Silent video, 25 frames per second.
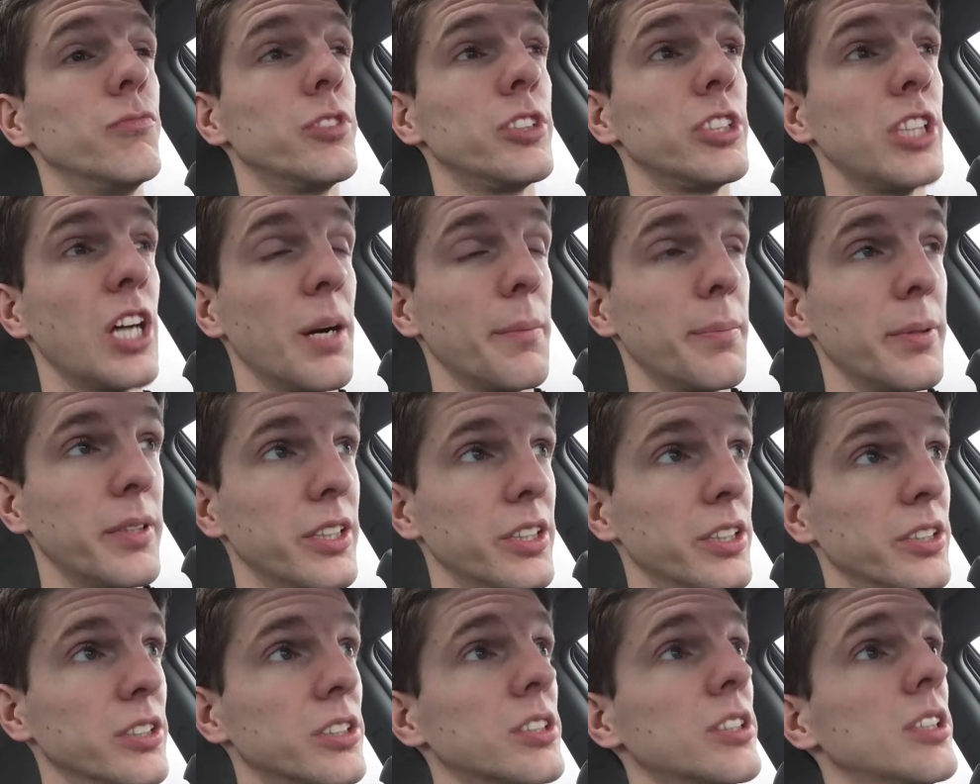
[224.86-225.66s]
stop
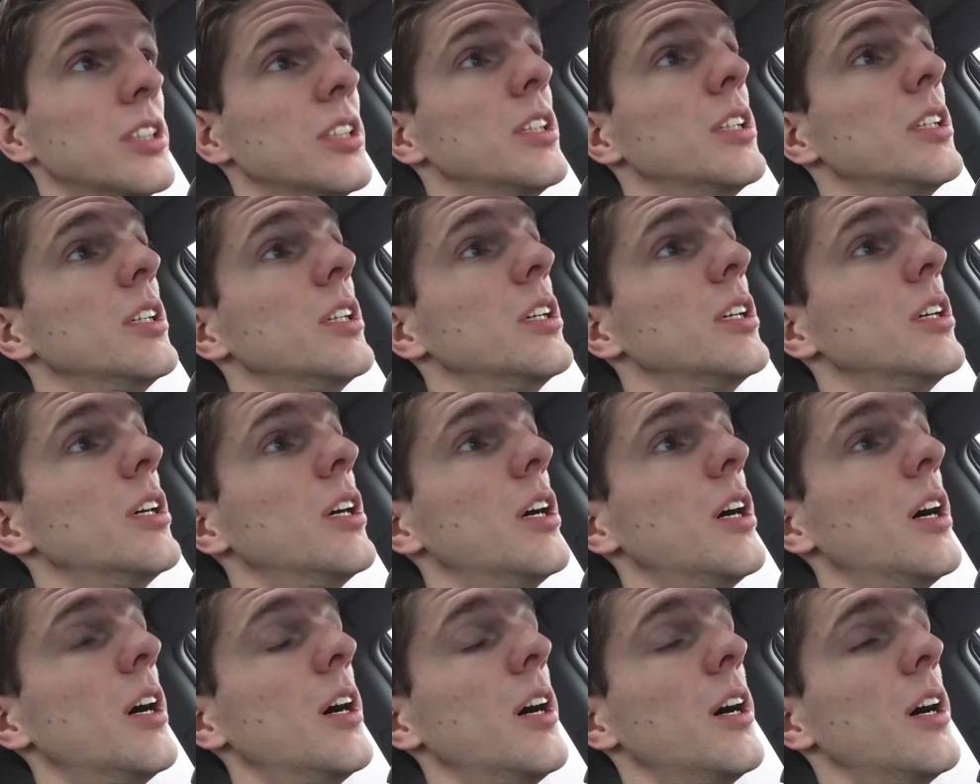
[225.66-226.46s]
is.
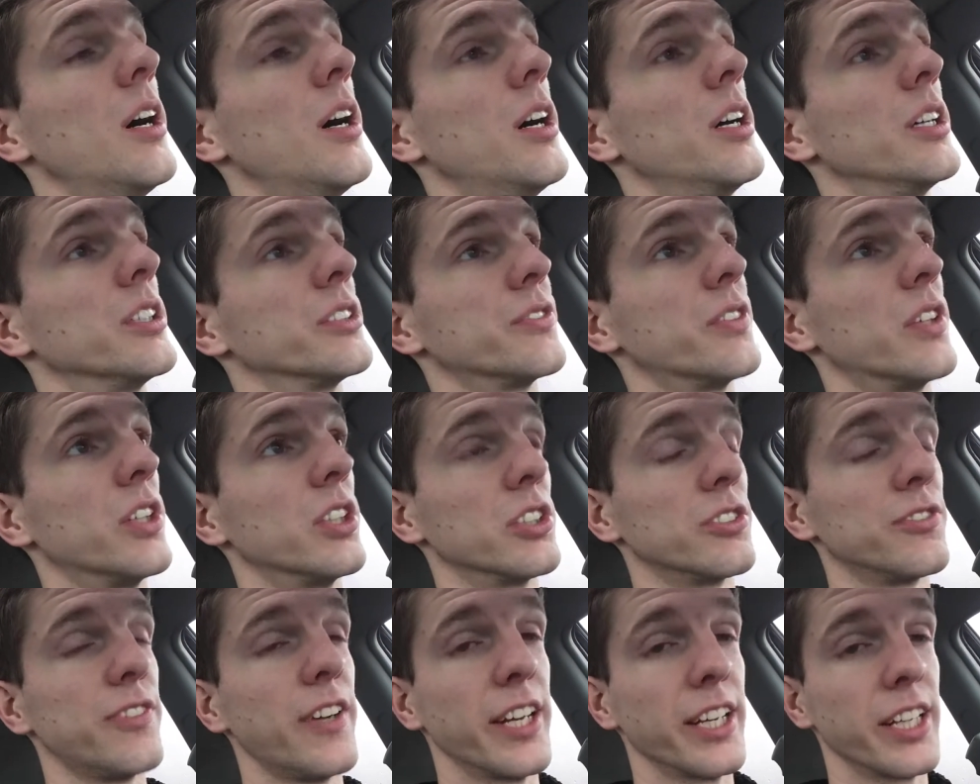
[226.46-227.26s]
As
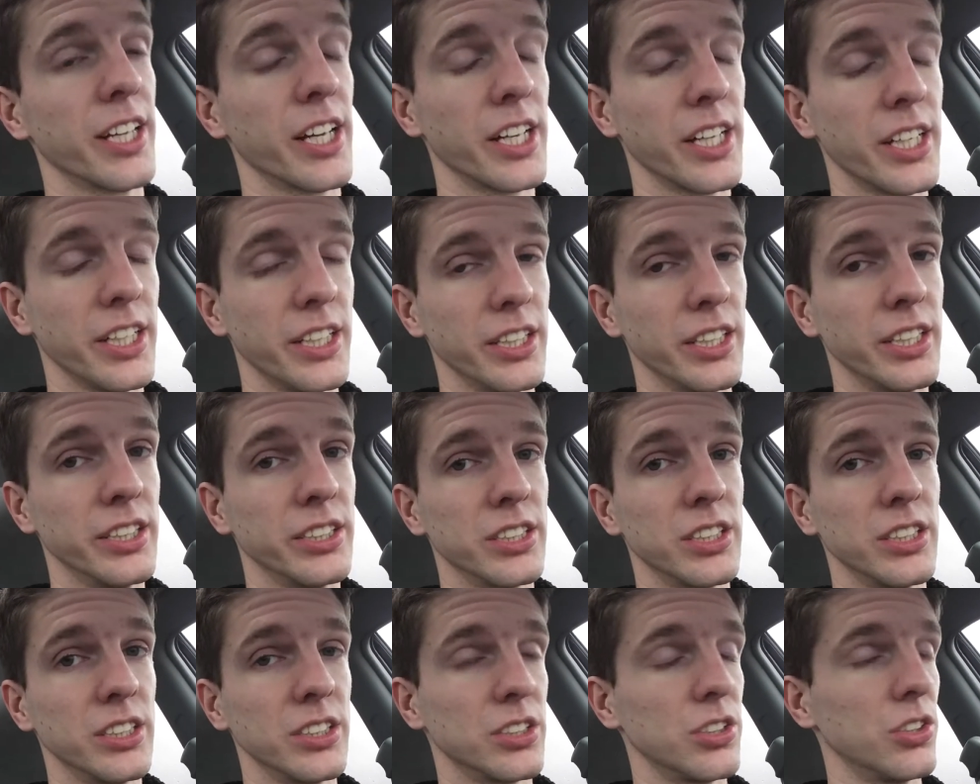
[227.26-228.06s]
far as finding a gig
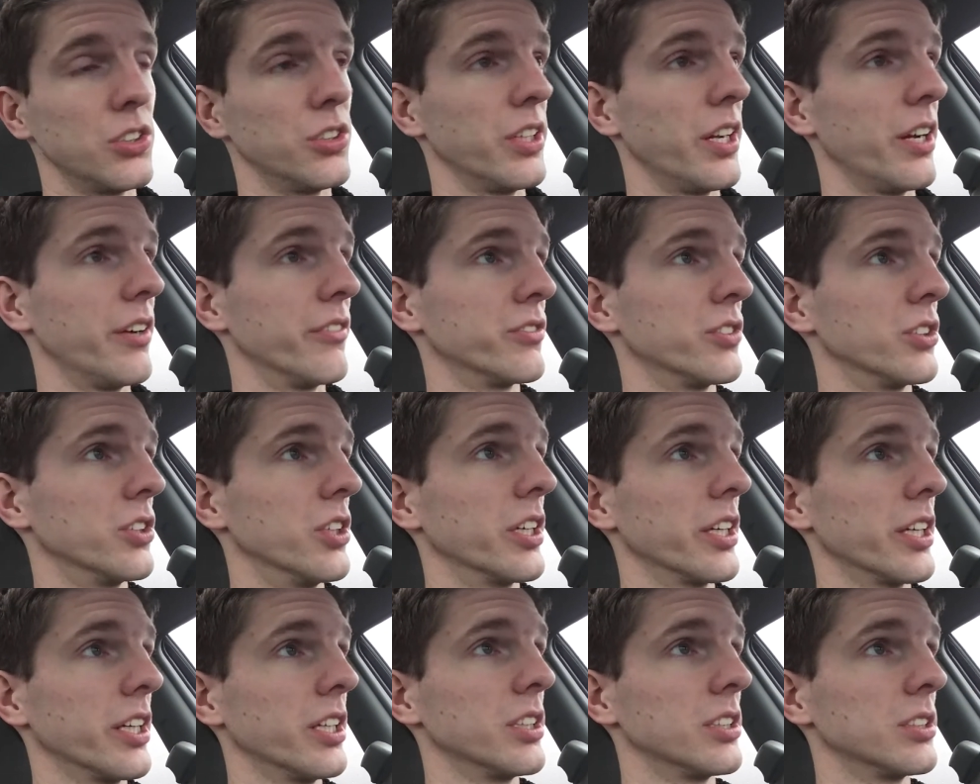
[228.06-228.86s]
is concerned
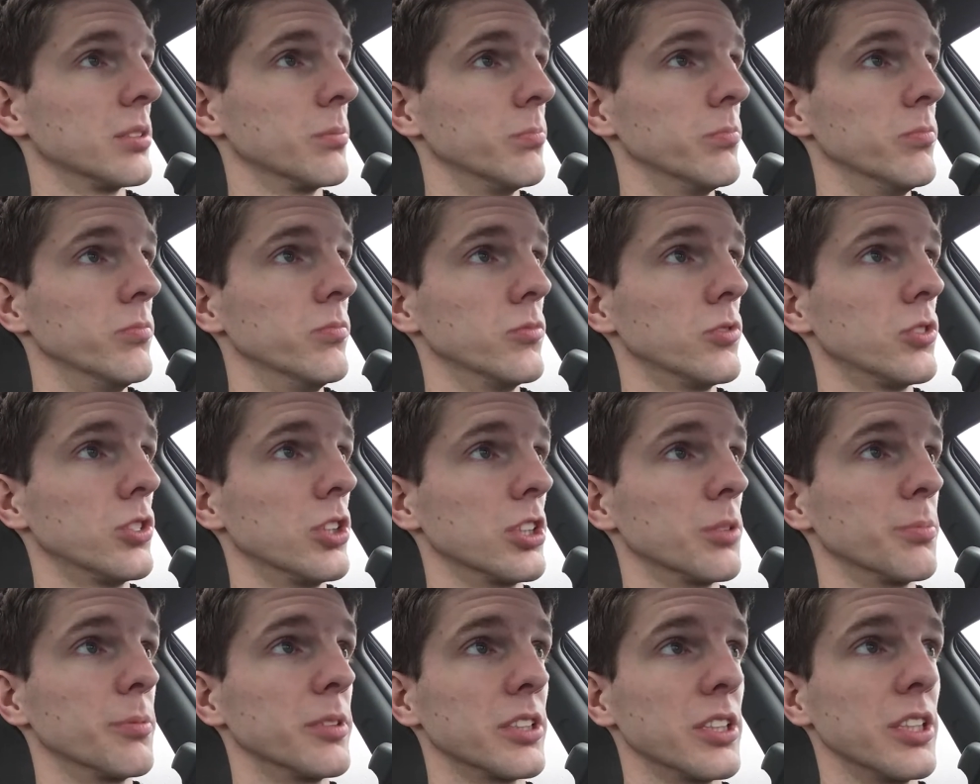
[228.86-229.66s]
after I get some
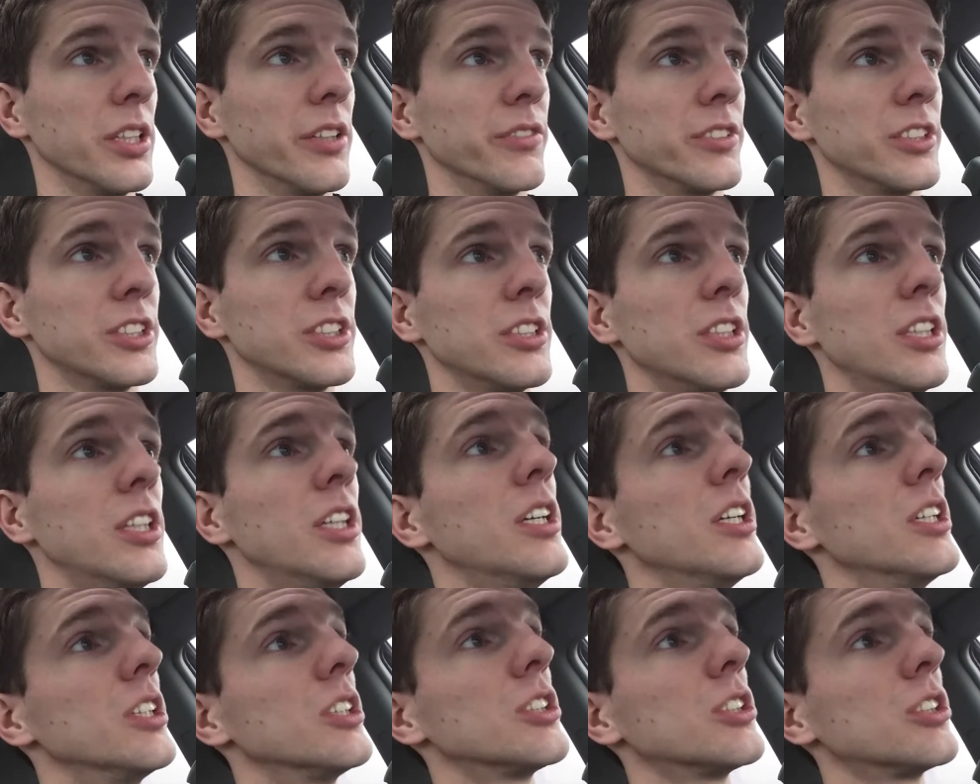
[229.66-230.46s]
Christmas gifts.
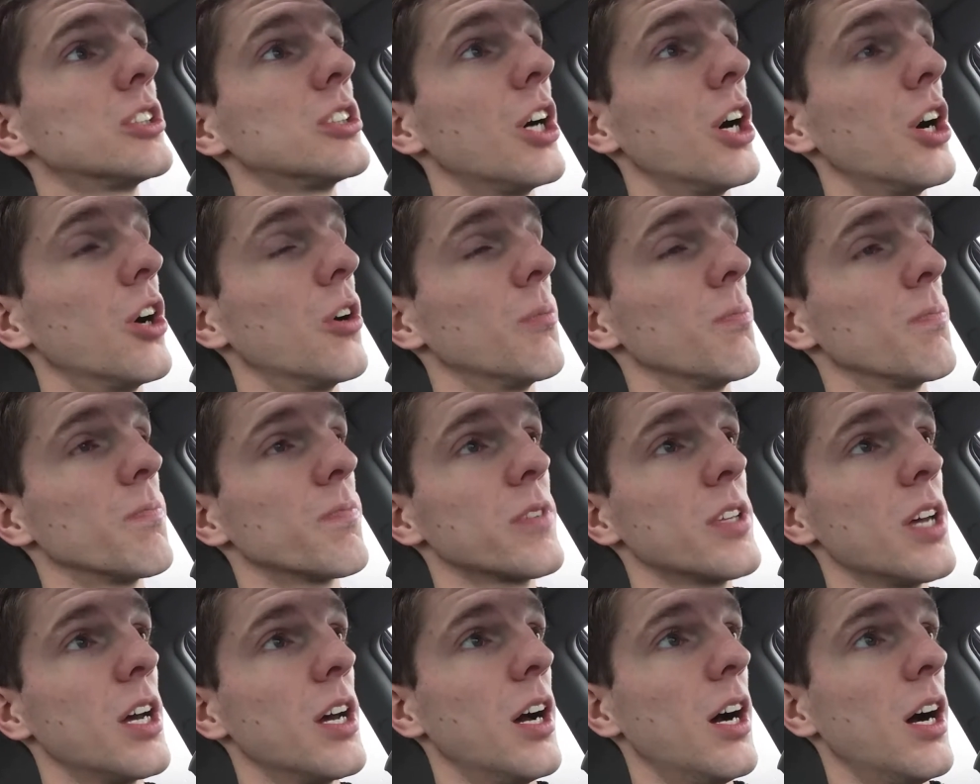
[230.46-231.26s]
So,
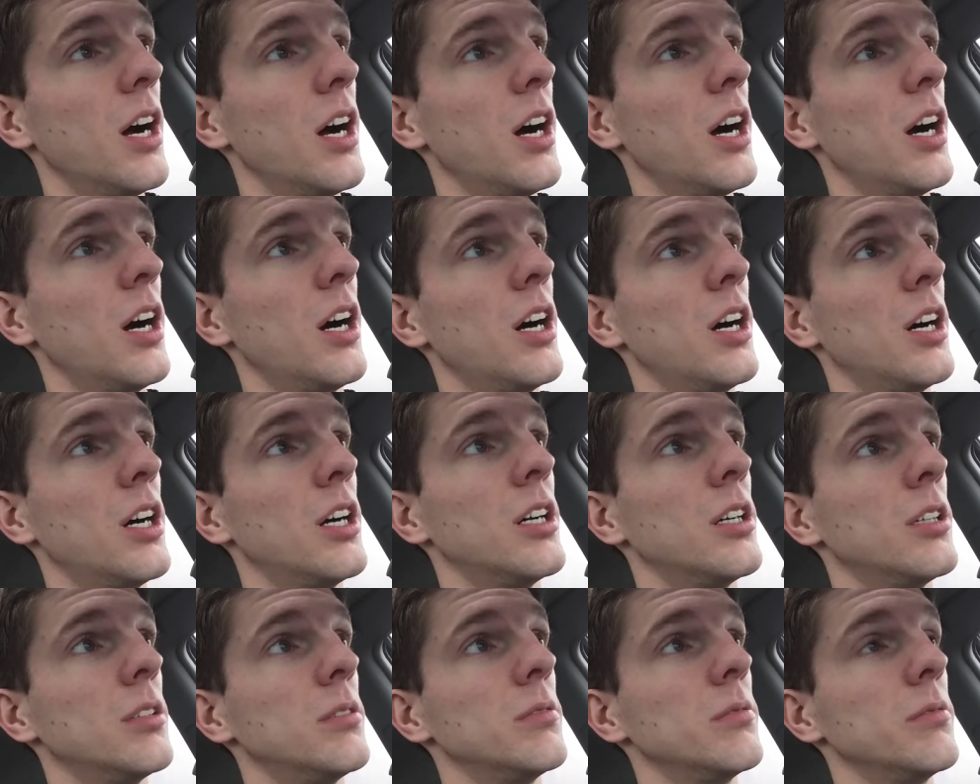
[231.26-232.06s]

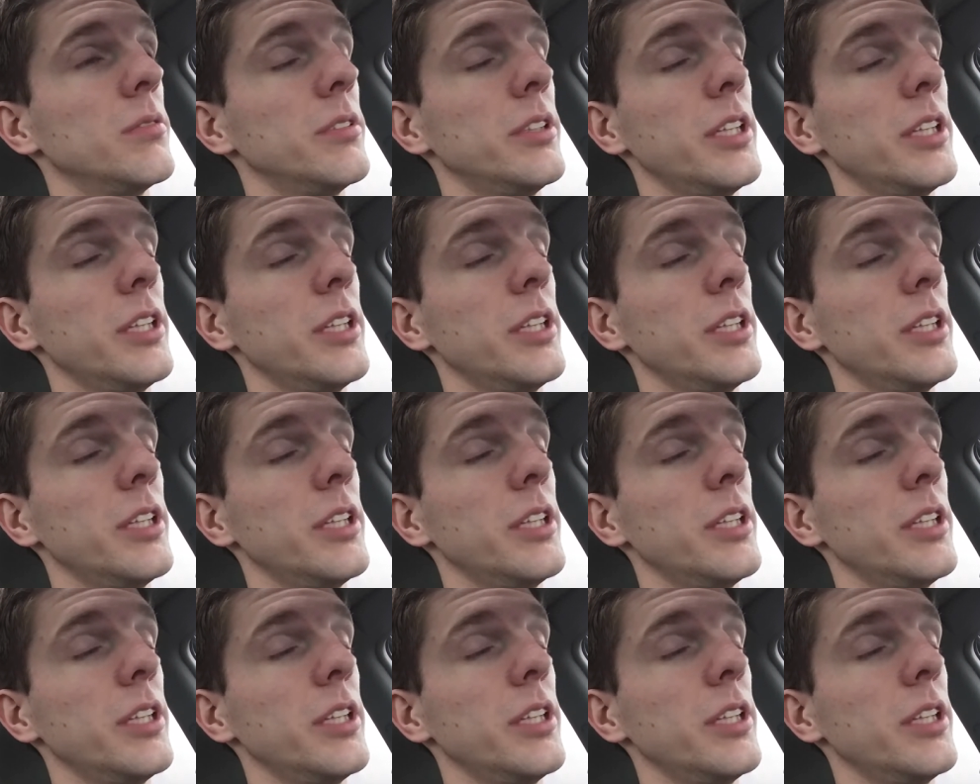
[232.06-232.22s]
yeah.